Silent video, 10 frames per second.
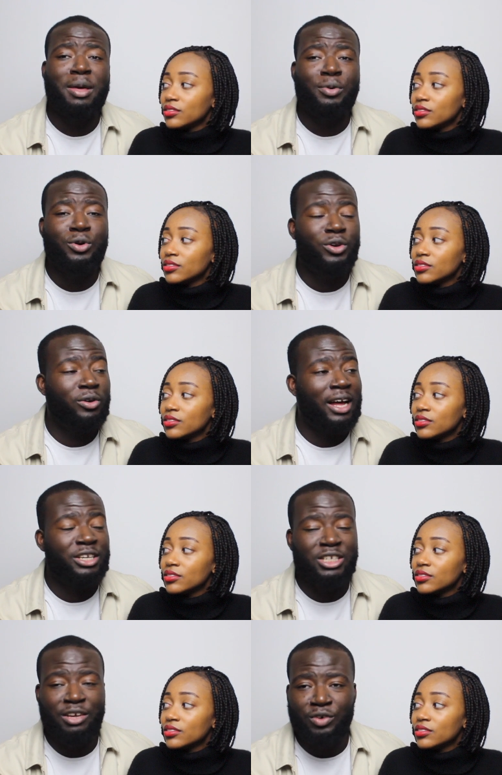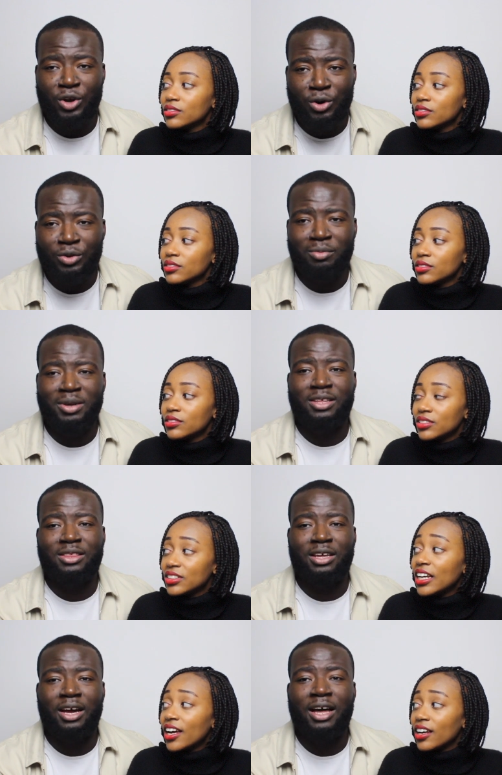Speaker 1: people who don't actually even owe them anything.
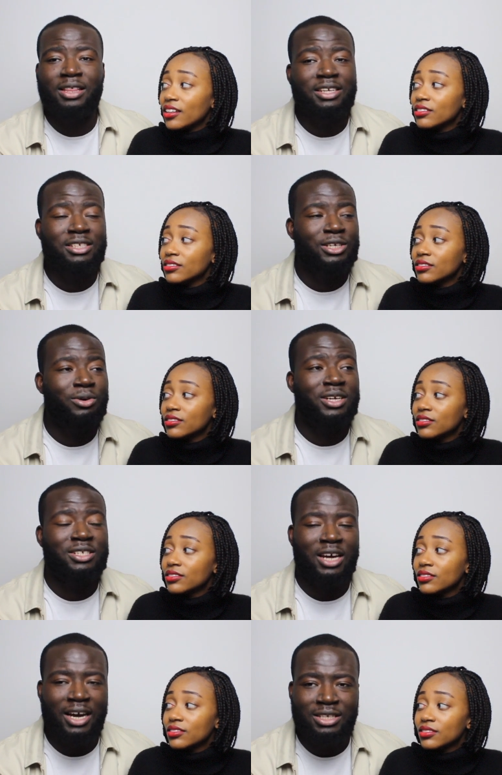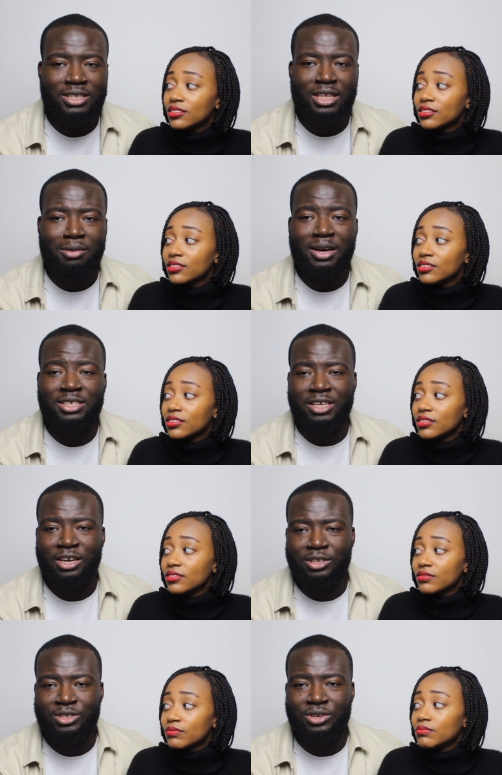Yeah. Are they still as kind to them as they
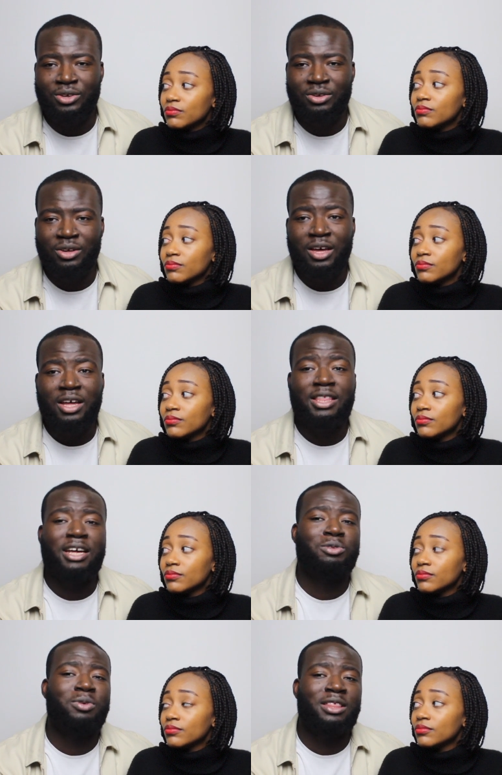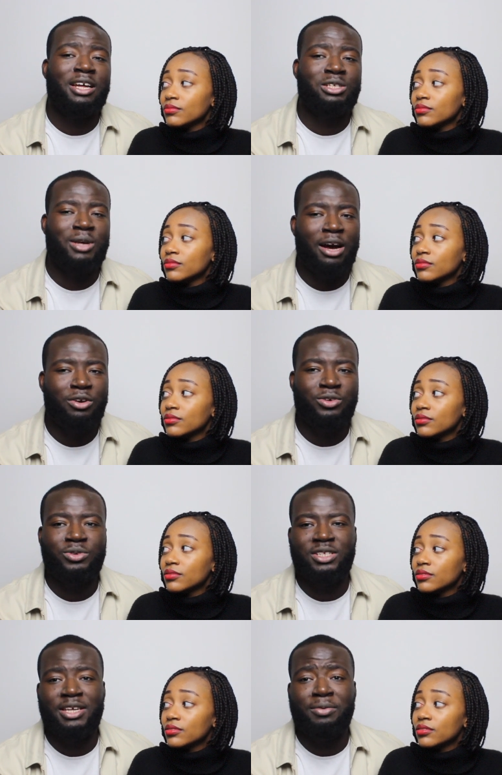are to you? Mm. That's where that's how you
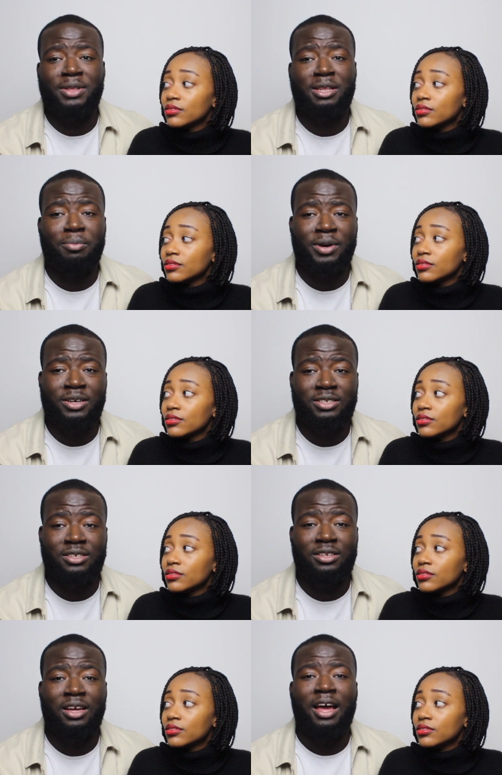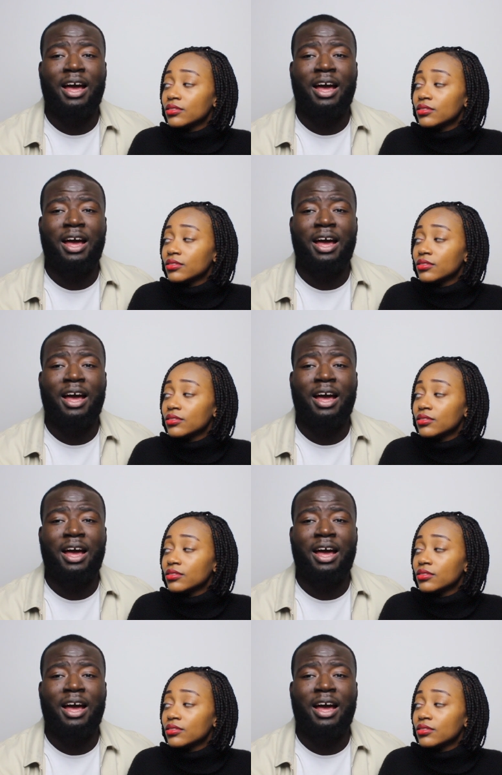see whether the person